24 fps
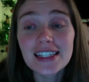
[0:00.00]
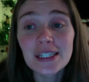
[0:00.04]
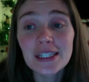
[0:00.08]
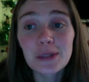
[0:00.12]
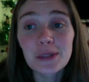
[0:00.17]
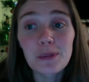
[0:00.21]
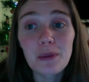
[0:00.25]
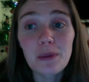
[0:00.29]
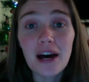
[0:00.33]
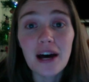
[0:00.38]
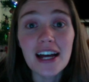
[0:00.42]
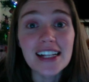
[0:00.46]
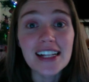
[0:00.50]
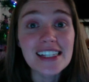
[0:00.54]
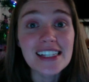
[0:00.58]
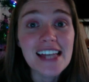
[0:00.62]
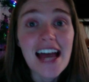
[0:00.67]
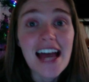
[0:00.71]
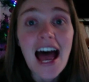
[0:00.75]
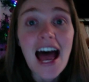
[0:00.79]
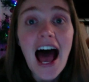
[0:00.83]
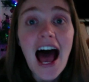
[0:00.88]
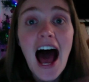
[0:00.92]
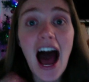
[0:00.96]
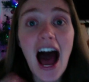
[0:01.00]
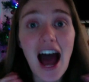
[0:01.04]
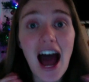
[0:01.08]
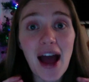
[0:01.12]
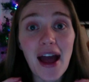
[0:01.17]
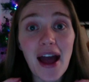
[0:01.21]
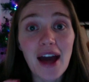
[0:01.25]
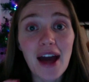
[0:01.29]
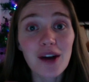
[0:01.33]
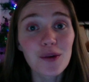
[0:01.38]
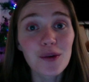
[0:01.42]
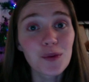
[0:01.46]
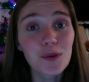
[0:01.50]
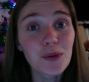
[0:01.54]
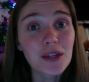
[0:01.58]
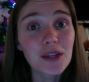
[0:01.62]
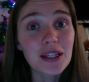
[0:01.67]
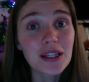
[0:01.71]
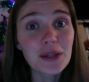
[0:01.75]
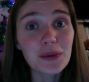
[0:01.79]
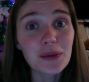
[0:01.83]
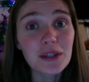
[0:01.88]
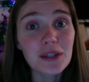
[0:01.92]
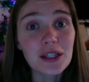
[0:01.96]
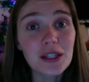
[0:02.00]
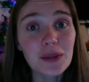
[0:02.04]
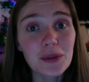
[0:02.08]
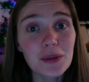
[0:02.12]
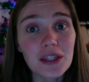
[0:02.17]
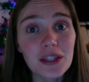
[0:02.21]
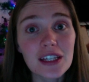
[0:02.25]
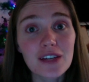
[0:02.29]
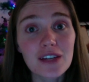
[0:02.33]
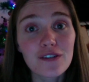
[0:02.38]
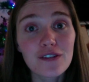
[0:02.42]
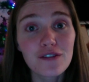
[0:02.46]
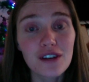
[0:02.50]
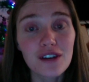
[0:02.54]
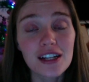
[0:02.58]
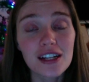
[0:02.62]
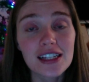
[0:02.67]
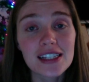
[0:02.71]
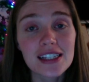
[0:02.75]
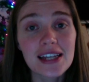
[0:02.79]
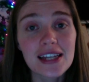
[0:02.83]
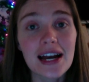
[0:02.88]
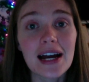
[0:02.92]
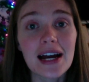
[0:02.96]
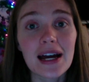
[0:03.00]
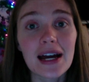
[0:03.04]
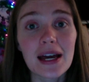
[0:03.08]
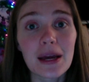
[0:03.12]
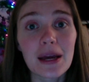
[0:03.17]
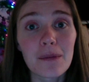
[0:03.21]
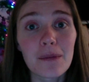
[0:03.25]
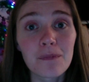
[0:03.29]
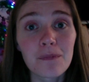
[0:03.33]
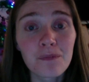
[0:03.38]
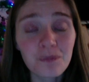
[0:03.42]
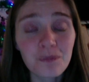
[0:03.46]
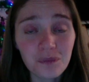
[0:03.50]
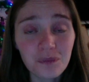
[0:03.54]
But I had a really, really, really fun time